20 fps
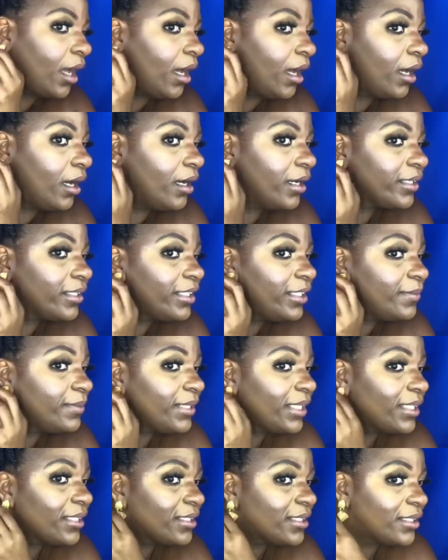Oh, it keeps
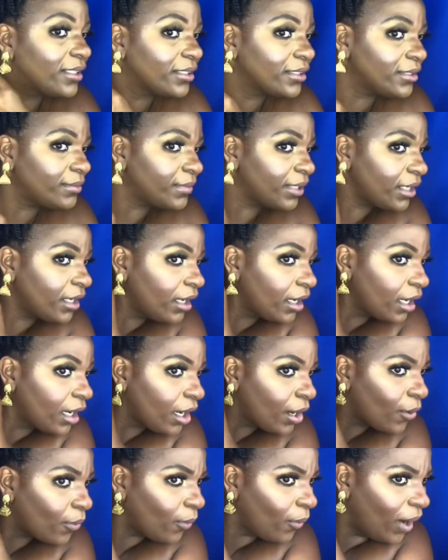getting stuck to my,
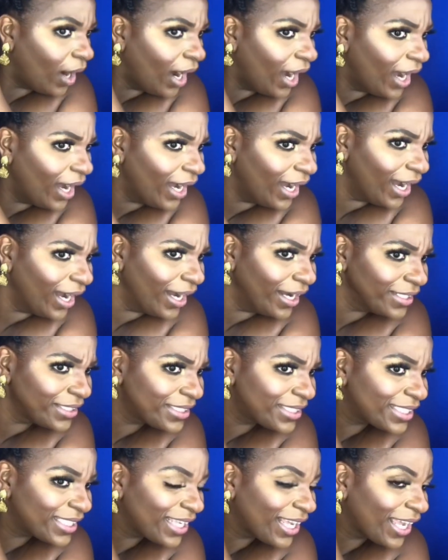what?